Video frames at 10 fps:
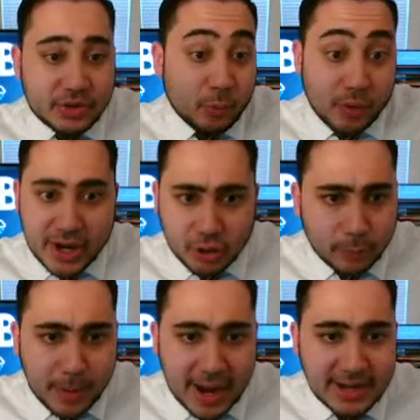
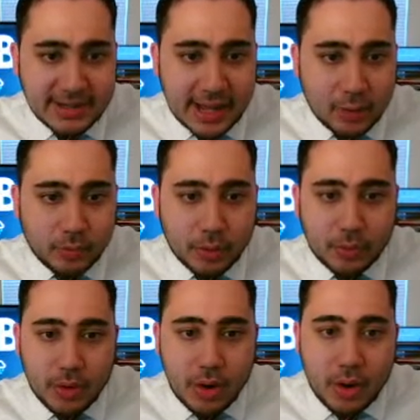Regular Pinedale
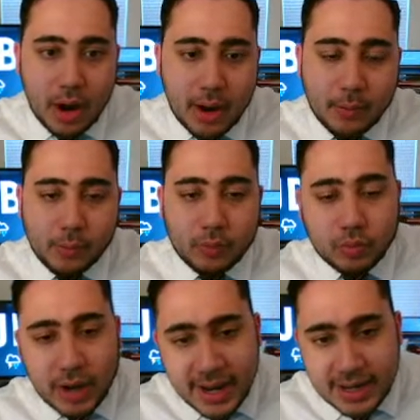Road,
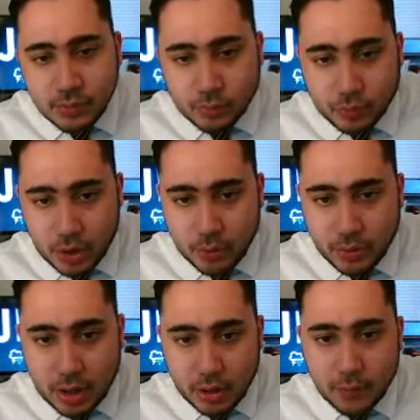Wrighton
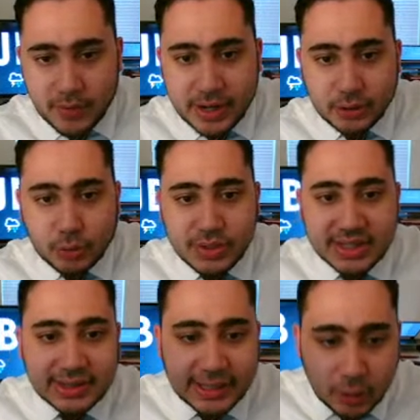Road, on over here
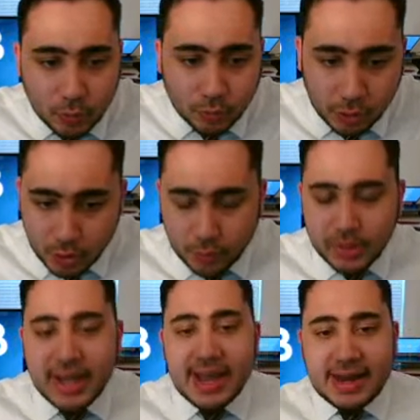towards Little Road
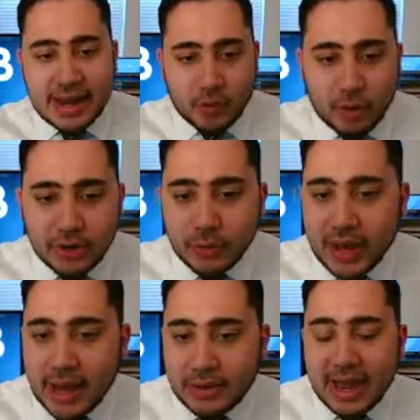in Anne Arundel
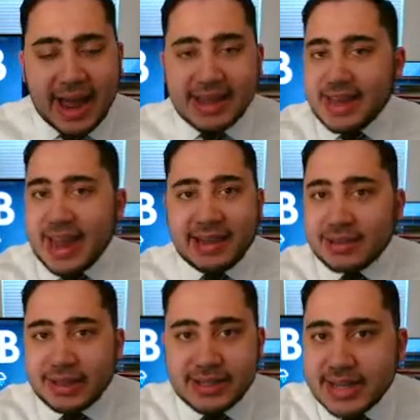County. I can't
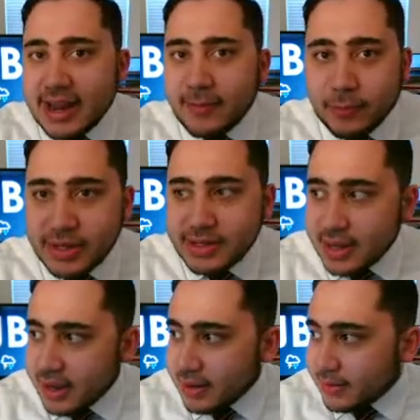list every
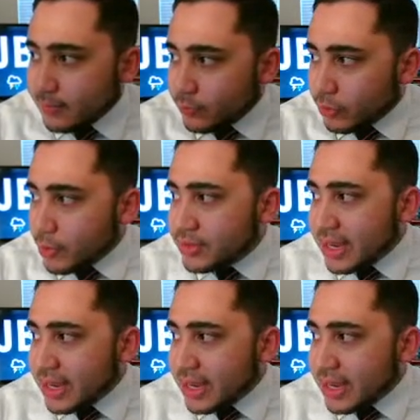road